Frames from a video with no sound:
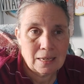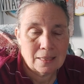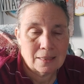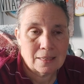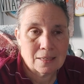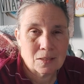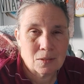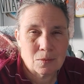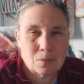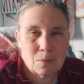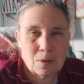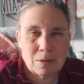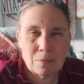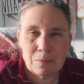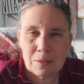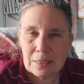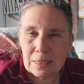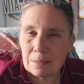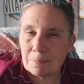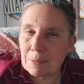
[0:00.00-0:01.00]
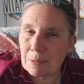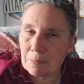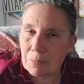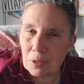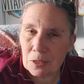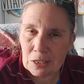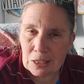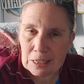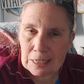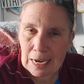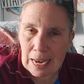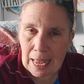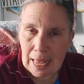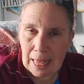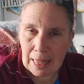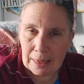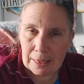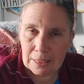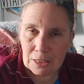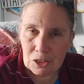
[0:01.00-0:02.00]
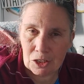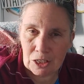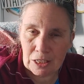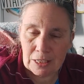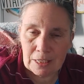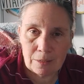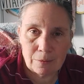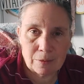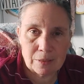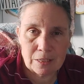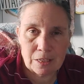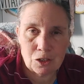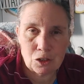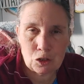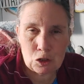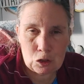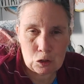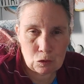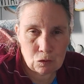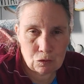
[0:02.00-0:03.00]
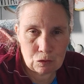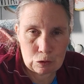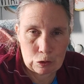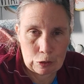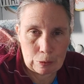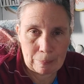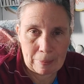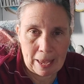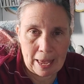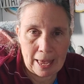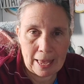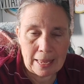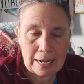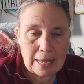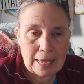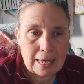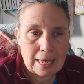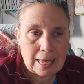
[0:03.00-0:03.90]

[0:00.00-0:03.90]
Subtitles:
this one was a bit more challenging. It was a new format.